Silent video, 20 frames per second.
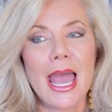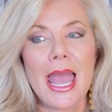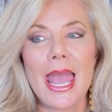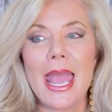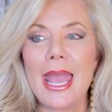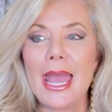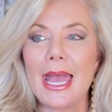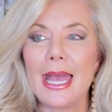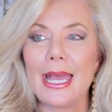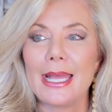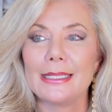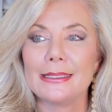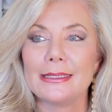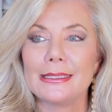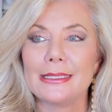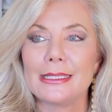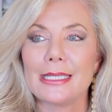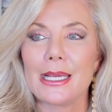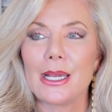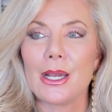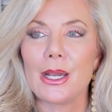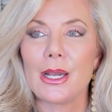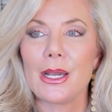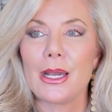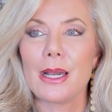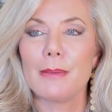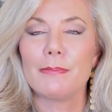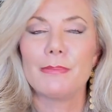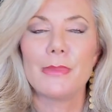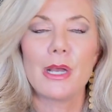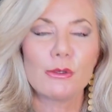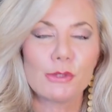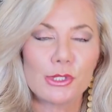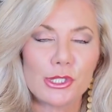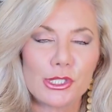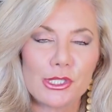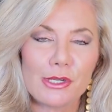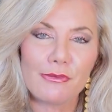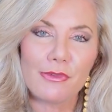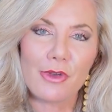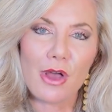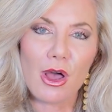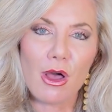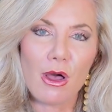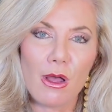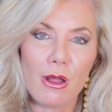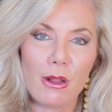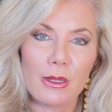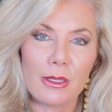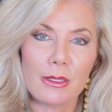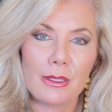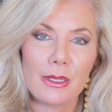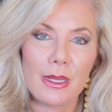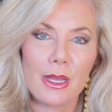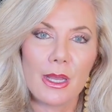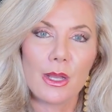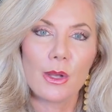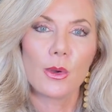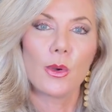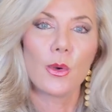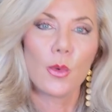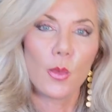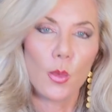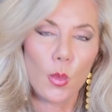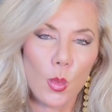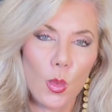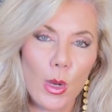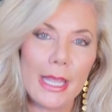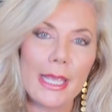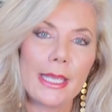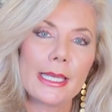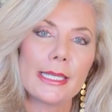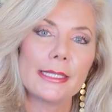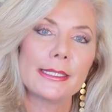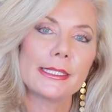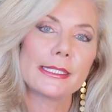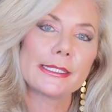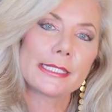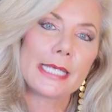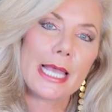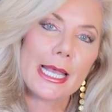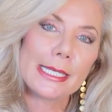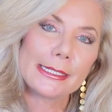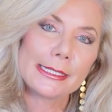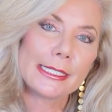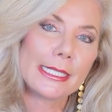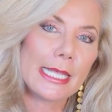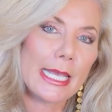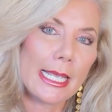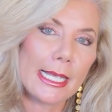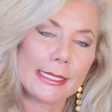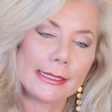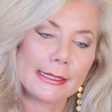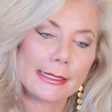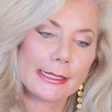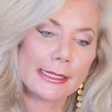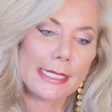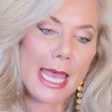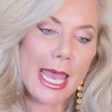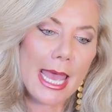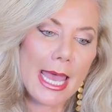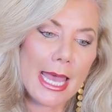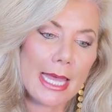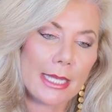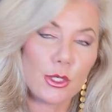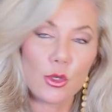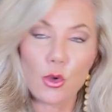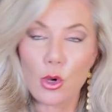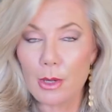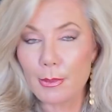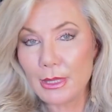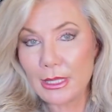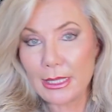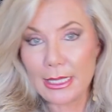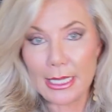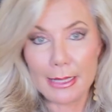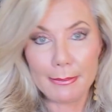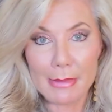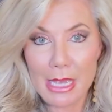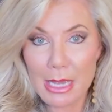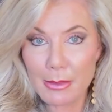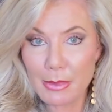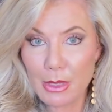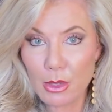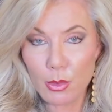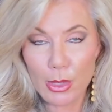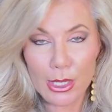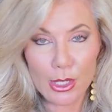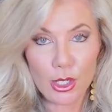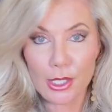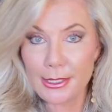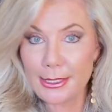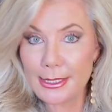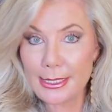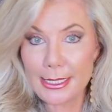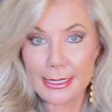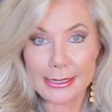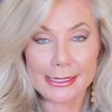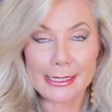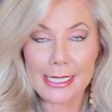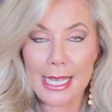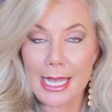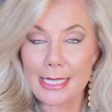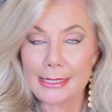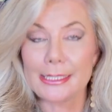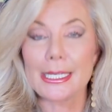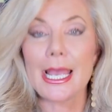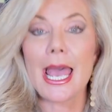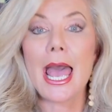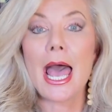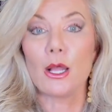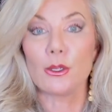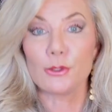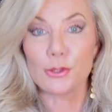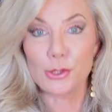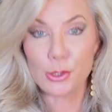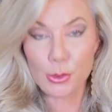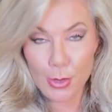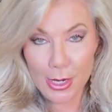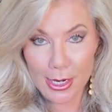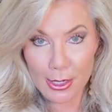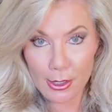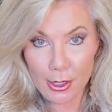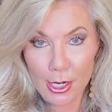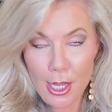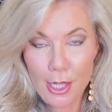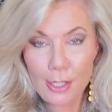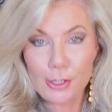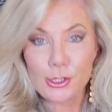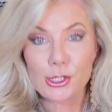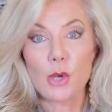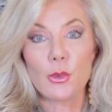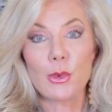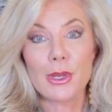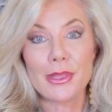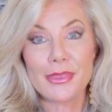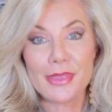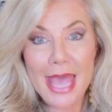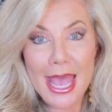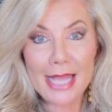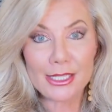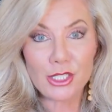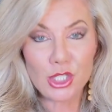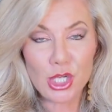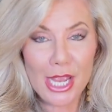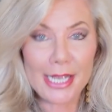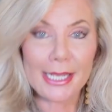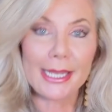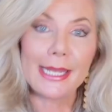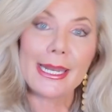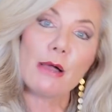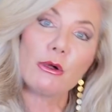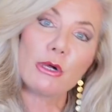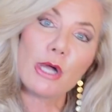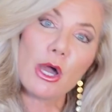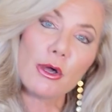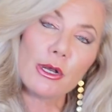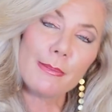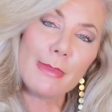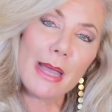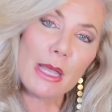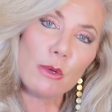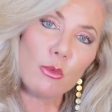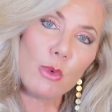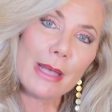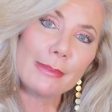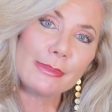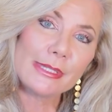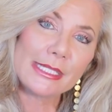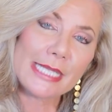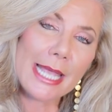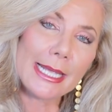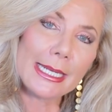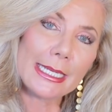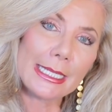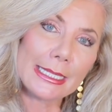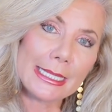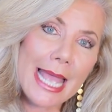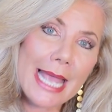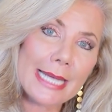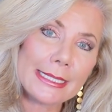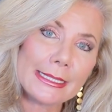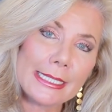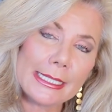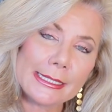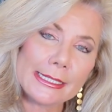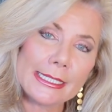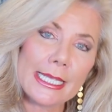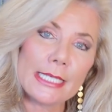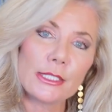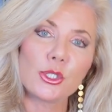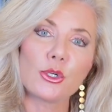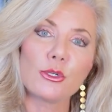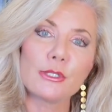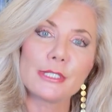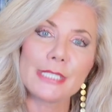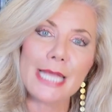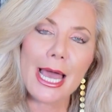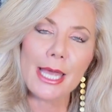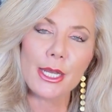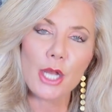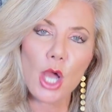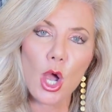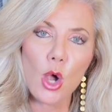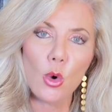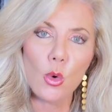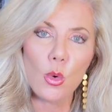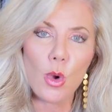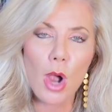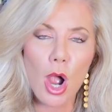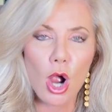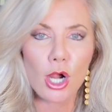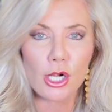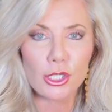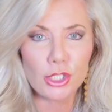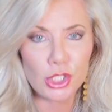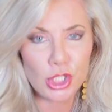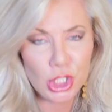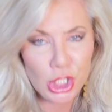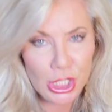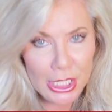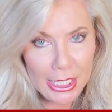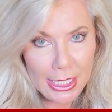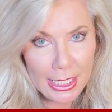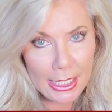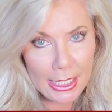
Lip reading: And most of all, we can discuss things that normally maybe we couldn't discuss elsewhere. So with that, check it out. Go to my website, galacticcenter.org.